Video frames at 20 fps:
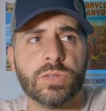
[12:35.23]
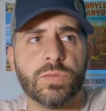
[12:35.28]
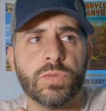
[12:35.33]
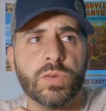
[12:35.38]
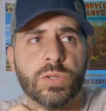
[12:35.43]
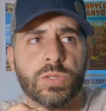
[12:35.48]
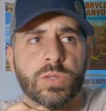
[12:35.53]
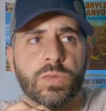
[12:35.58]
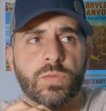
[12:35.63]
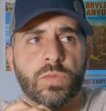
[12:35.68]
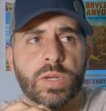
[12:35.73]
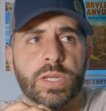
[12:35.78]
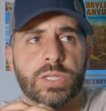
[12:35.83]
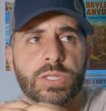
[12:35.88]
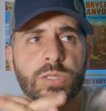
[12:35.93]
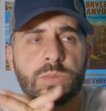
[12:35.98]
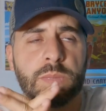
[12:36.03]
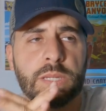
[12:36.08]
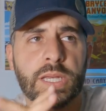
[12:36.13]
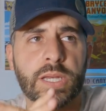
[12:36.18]
The first of
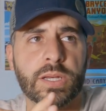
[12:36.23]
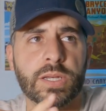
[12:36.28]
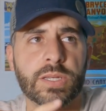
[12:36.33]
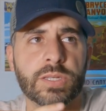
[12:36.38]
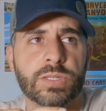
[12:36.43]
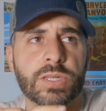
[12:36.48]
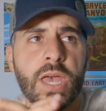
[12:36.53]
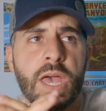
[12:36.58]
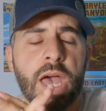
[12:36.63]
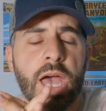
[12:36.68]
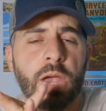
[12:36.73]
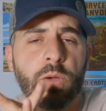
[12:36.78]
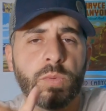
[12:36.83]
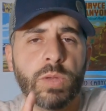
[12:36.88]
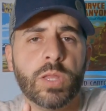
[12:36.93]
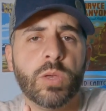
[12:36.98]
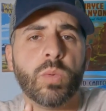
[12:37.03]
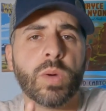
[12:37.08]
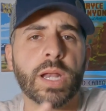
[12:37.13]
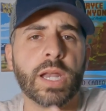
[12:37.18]
which is because I
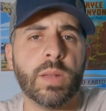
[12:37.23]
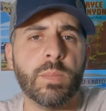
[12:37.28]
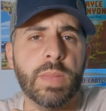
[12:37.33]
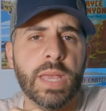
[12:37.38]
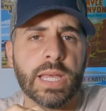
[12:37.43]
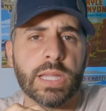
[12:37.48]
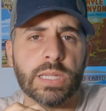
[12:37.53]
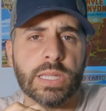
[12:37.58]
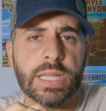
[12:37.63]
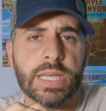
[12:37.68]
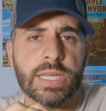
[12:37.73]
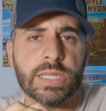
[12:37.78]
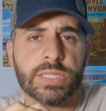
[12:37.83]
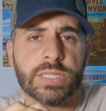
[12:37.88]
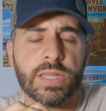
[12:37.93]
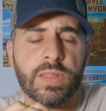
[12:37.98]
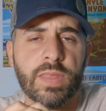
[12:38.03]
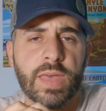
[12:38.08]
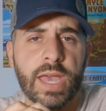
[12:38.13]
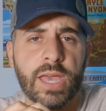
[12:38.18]
really wanted to make a
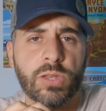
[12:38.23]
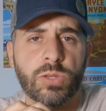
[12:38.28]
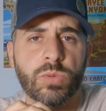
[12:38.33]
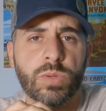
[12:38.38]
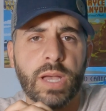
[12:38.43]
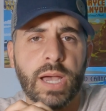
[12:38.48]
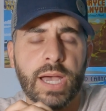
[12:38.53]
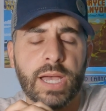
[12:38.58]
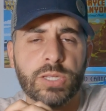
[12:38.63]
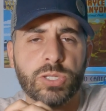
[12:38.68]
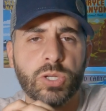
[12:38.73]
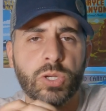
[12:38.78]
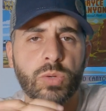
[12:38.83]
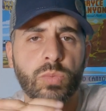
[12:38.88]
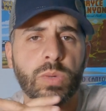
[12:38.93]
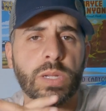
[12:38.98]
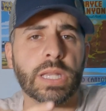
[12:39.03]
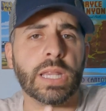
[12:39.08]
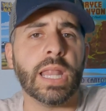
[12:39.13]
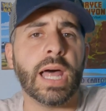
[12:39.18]
list that you guys
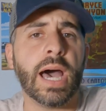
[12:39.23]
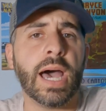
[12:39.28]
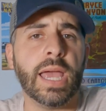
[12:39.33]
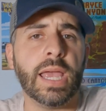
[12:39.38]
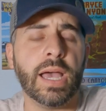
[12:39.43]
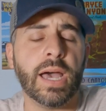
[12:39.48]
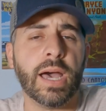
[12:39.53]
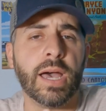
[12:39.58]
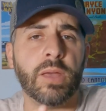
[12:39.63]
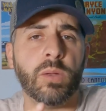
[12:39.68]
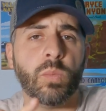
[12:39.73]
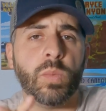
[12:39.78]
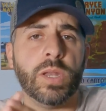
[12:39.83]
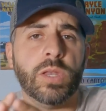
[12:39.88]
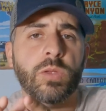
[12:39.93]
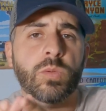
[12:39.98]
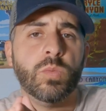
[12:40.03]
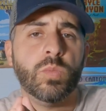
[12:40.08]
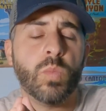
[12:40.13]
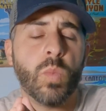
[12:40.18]
could rely on
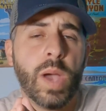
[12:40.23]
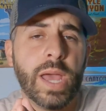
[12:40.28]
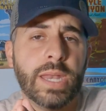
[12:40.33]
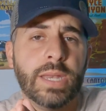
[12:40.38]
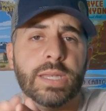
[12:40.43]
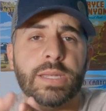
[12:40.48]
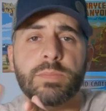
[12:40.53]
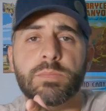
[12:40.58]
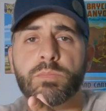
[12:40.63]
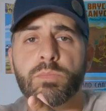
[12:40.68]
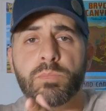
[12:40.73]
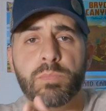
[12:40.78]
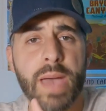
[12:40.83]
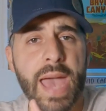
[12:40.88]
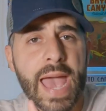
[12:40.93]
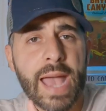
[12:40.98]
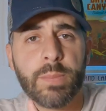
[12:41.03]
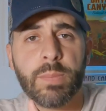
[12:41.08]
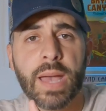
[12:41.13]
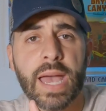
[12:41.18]
when you went
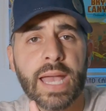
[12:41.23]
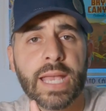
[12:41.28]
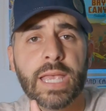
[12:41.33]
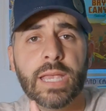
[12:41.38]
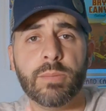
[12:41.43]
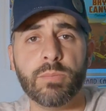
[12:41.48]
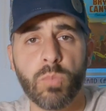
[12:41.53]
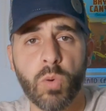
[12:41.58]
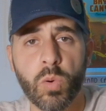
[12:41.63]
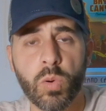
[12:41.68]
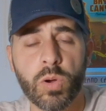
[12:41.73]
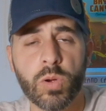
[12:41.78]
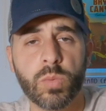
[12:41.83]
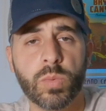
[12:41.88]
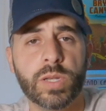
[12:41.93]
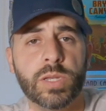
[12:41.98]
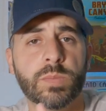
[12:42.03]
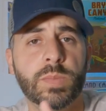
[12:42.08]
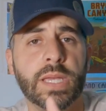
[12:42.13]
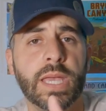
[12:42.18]
backpacking more,
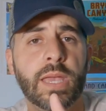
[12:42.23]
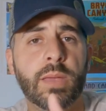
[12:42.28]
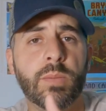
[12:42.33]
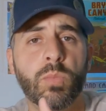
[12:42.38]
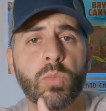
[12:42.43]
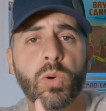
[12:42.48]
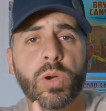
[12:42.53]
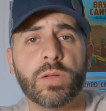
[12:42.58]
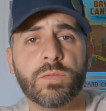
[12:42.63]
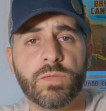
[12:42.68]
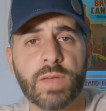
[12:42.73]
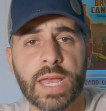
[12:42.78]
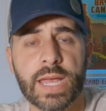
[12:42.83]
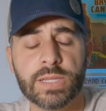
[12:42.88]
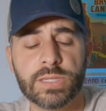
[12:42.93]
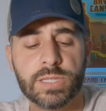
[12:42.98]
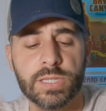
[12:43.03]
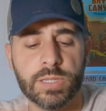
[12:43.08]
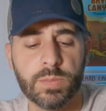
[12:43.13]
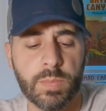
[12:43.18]
when you became more
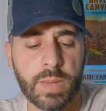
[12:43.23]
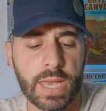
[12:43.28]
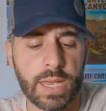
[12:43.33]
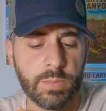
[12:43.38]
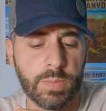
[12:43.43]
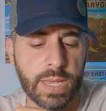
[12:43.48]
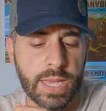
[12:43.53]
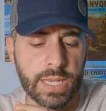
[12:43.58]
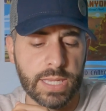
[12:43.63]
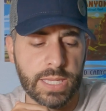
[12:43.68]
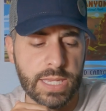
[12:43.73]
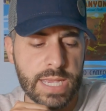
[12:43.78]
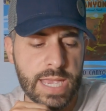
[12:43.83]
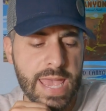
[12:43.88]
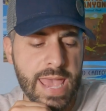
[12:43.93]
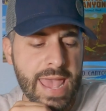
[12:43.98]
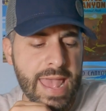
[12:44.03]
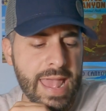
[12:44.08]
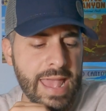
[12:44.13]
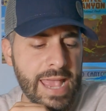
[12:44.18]
advanced into backpacking,
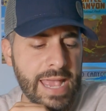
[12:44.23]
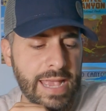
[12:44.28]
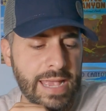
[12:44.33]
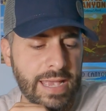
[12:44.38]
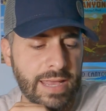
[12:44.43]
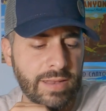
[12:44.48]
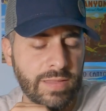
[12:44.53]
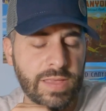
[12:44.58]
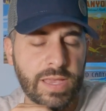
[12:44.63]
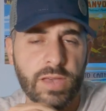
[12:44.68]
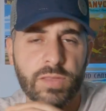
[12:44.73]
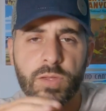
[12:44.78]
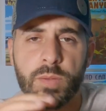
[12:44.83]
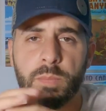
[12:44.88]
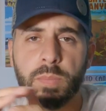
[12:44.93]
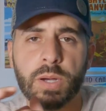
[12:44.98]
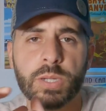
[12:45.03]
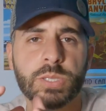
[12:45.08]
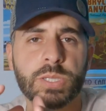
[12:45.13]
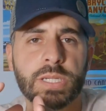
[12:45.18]
and the other
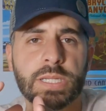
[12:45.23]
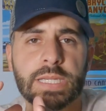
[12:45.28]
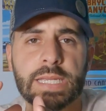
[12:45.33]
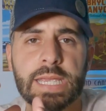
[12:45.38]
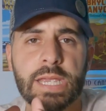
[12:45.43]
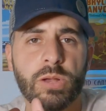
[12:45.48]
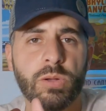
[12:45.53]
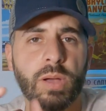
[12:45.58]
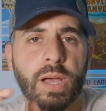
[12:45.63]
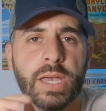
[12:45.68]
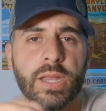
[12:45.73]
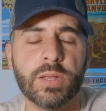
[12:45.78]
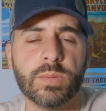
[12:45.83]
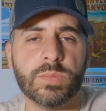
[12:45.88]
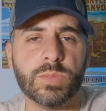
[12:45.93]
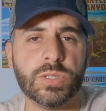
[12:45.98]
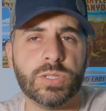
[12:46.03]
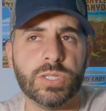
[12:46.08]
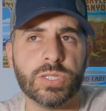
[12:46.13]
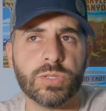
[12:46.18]
budget gear
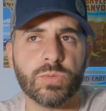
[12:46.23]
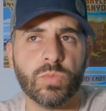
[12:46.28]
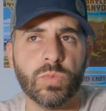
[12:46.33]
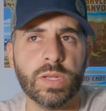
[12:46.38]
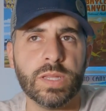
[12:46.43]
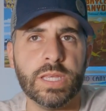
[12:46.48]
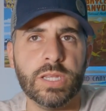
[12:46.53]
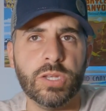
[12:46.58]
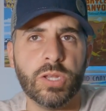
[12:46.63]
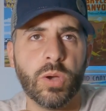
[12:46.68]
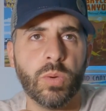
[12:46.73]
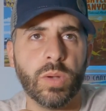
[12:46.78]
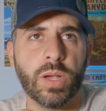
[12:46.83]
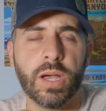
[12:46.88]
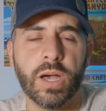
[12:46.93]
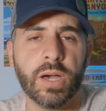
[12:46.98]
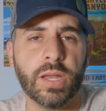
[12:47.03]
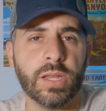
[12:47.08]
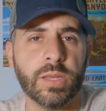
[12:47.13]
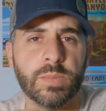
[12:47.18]
items just really don't
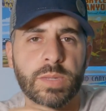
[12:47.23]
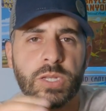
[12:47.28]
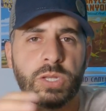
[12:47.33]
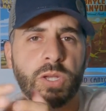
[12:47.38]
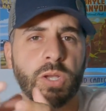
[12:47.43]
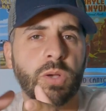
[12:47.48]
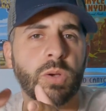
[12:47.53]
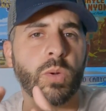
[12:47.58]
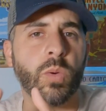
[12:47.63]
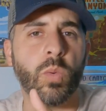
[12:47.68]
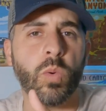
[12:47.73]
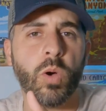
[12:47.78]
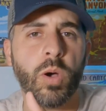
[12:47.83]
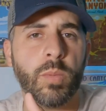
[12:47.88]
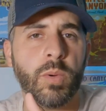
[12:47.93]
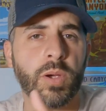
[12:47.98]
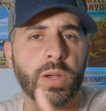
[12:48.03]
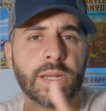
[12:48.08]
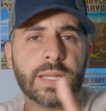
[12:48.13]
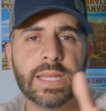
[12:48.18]
cut it. And you can go to
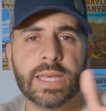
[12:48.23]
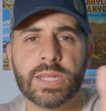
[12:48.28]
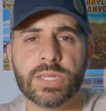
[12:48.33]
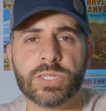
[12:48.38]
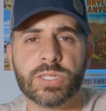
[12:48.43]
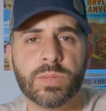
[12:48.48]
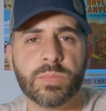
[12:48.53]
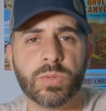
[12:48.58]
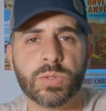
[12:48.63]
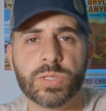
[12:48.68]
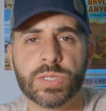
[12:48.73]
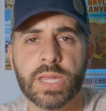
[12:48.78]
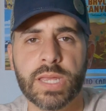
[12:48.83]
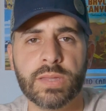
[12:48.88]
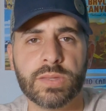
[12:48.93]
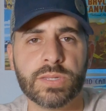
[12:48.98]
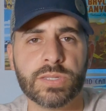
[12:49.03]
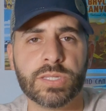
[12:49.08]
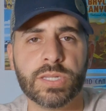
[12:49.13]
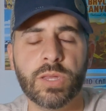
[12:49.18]
Walmart and get a simple
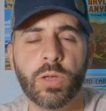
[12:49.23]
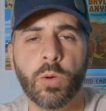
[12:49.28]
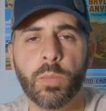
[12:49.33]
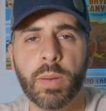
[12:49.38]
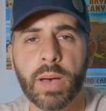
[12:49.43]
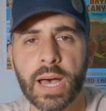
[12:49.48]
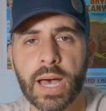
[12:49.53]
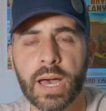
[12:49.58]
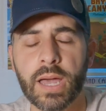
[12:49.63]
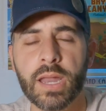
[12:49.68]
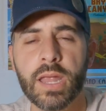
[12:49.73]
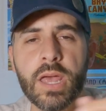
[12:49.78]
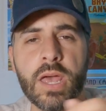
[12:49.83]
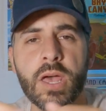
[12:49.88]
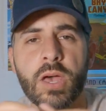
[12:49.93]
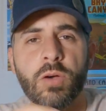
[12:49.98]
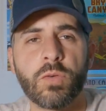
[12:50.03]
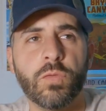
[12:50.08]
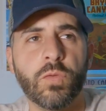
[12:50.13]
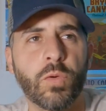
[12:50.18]
stainless steel pot
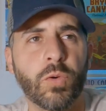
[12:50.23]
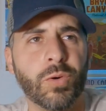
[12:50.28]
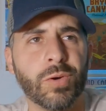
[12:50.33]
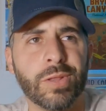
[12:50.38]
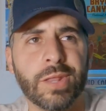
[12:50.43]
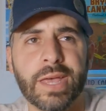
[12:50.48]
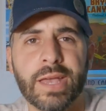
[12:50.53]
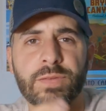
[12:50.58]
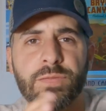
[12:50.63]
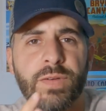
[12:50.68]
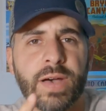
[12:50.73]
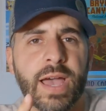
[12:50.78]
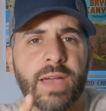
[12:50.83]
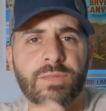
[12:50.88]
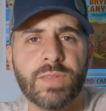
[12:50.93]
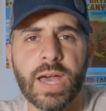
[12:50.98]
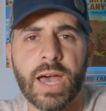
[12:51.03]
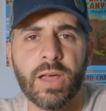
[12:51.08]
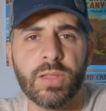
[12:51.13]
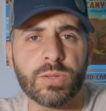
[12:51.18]
for like
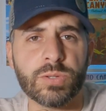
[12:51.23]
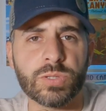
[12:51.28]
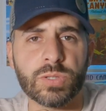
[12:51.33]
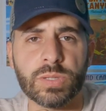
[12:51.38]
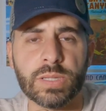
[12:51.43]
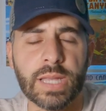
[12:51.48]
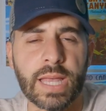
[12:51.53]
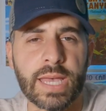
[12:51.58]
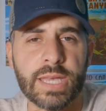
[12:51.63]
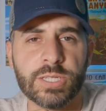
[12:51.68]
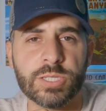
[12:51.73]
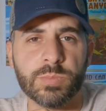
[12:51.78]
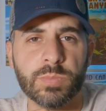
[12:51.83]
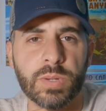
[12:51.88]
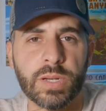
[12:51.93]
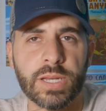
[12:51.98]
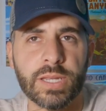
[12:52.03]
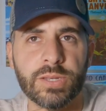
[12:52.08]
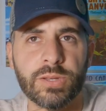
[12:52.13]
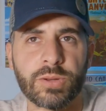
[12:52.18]
$5 or less,
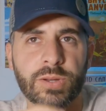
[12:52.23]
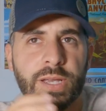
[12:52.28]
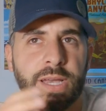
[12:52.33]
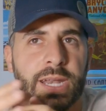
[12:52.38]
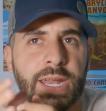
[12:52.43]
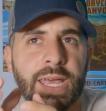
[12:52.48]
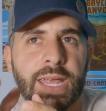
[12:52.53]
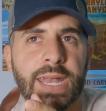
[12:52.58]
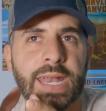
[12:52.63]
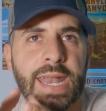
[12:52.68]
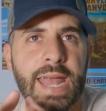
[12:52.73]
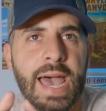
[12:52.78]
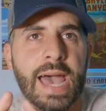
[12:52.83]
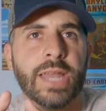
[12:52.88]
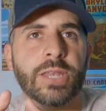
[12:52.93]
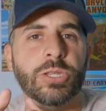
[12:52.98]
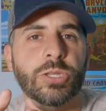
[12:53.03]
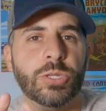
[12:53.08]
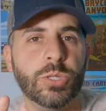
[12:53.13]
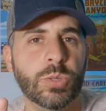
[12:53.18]
but you're gonna
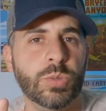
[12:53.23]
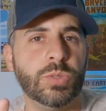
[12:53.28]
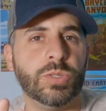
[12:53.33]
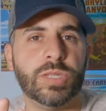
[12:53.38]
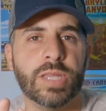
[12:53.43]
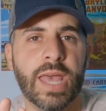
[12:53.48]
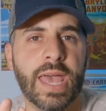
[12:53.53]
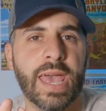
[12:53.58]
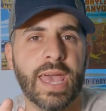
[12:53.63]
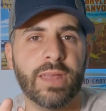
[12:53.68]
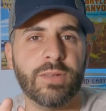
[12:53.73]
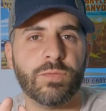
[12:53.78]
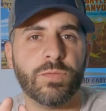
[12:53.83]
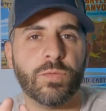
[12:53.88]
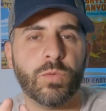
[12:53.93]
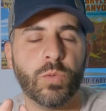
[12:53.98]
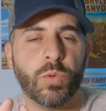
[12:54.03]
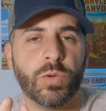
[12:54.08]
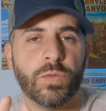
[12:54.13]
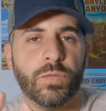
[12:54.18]
not use that
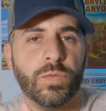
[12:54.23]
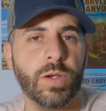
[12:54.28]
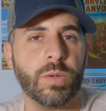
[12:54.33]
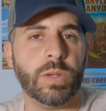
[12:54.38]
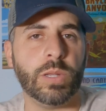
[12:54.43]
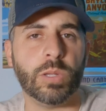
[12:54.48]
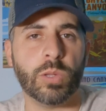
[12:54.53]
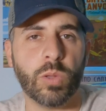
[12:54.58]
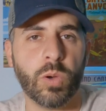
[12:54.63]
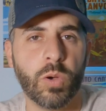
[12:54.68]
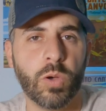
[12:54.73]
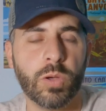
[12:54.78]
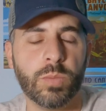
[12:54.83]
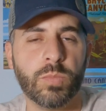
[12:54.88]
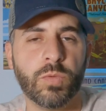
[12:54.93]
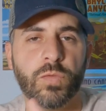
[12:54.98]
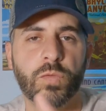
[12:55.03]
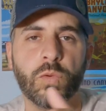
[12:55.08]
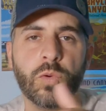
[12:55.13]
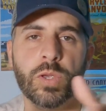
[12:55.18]
for very long
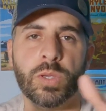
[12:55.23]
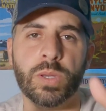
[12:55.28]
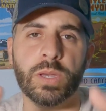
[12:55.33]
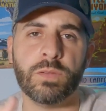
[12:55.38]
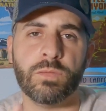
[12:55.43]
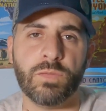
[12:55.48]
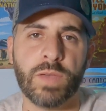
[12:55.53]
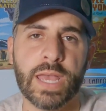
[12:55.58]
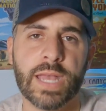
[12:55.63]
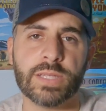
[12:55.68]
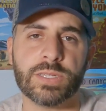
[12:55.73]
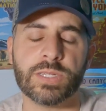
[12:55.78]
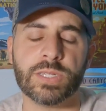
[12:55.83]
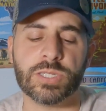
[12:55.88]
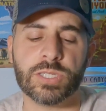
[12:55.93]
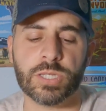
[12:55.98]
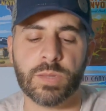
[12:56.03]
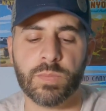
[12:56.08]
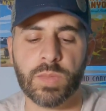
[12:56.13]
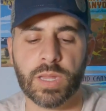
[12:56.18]
before you advance to
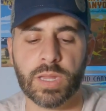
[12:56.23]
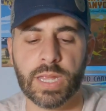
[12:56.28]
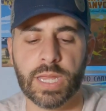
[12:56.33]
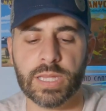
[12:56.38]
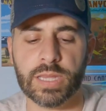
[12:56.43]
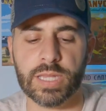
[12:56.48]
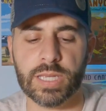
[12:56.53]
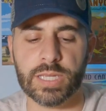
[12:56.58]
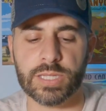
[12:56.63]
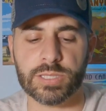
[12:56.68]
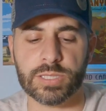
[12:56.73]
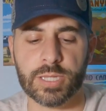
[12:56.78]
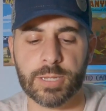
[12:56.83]
something like this.